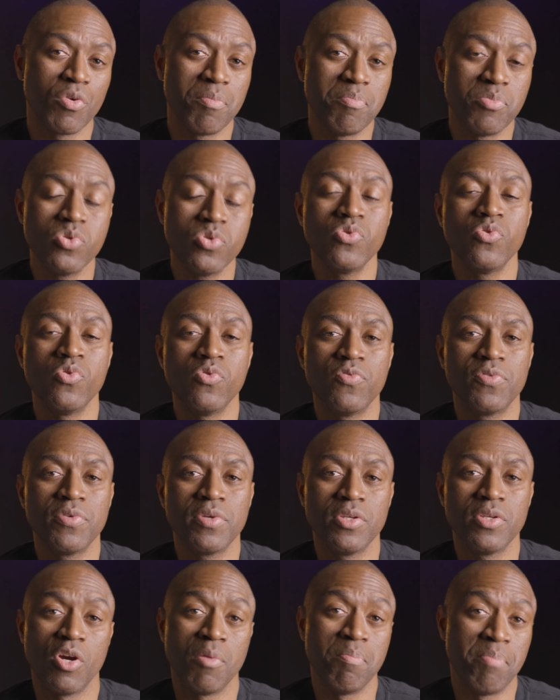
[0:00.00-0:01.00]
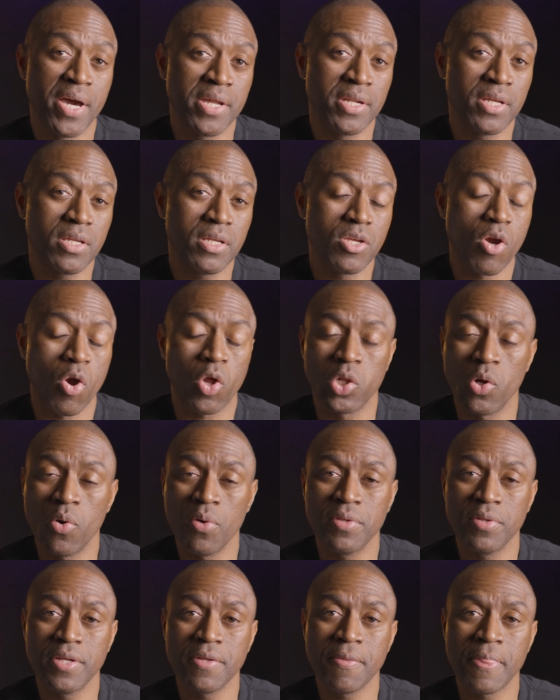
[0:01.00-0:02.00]
remove your bedding, your
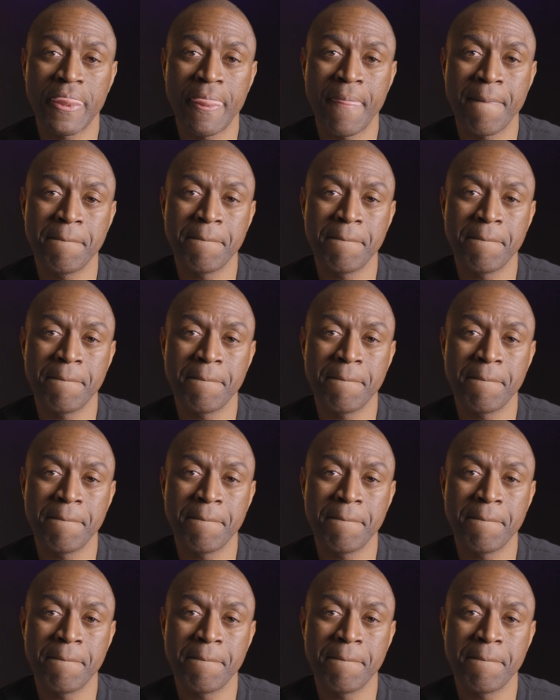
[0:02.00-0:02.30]
clothing,